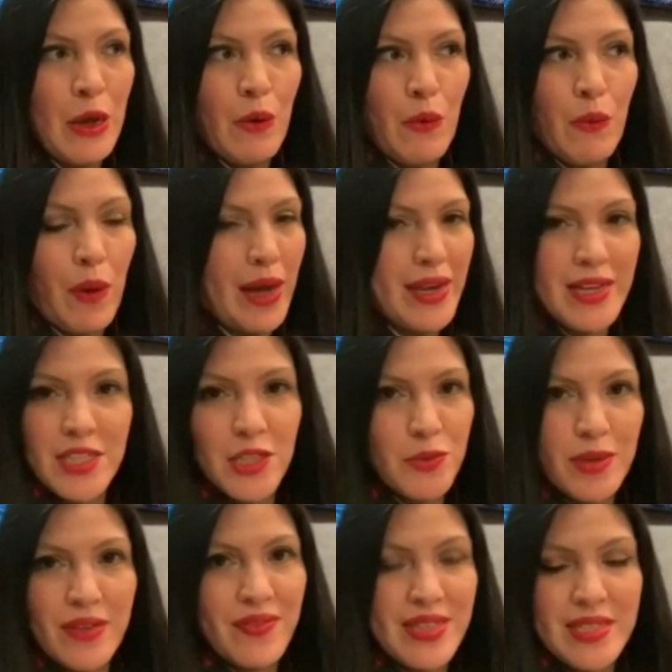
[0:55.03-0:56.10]
why did
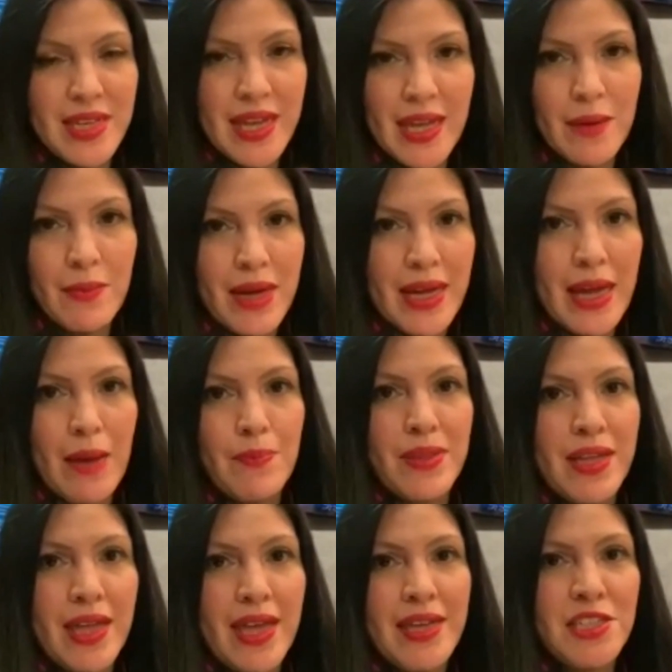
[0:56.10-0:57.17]
you even take my
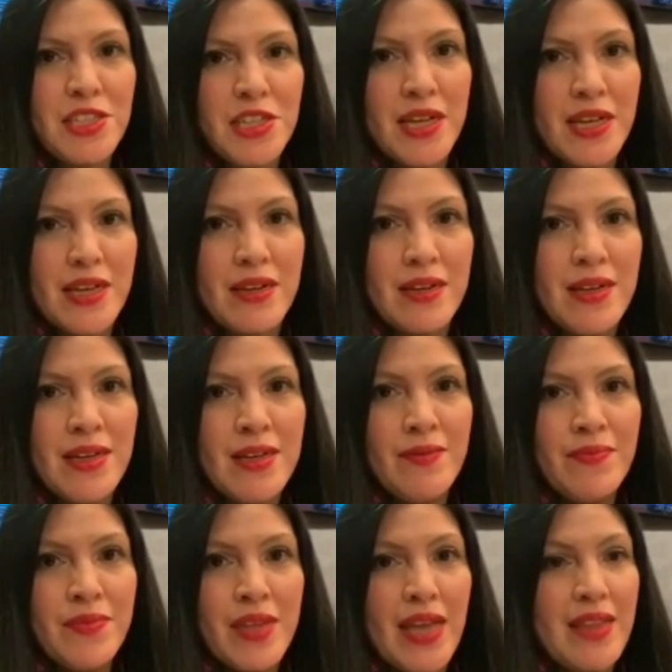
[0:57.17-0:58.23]
application?
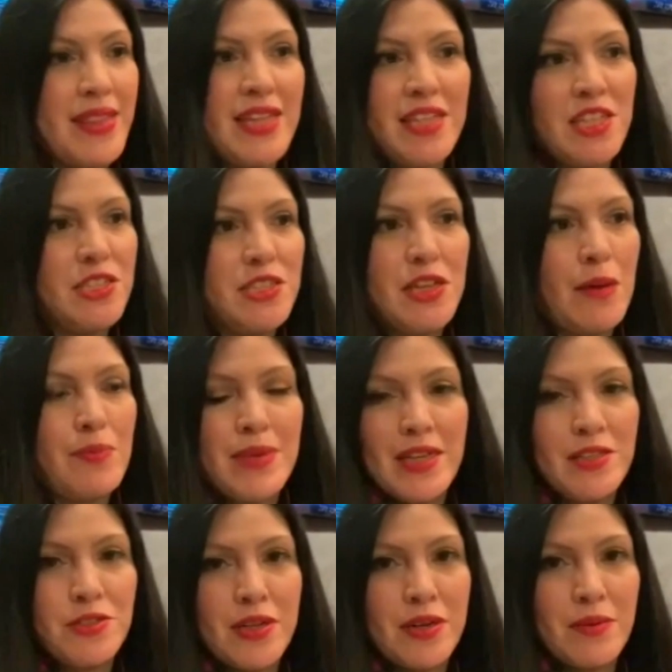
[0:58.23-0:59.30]
And they just stopped
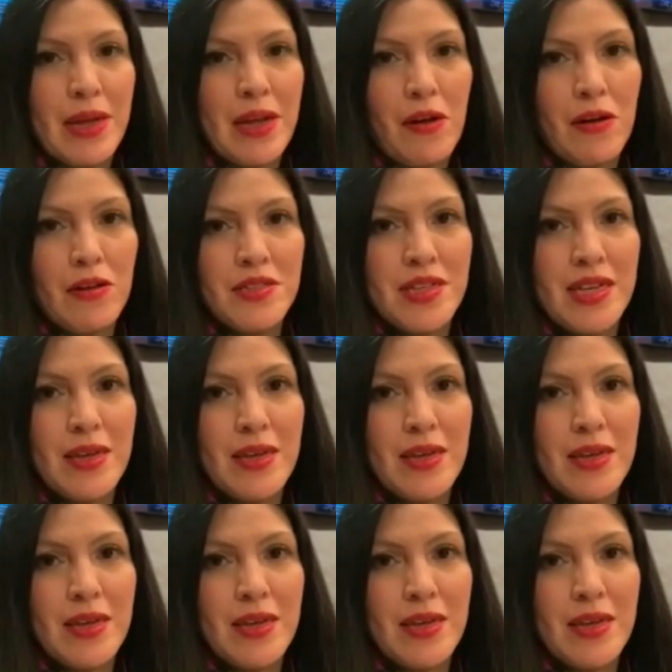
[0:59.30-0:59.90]
answering my calls and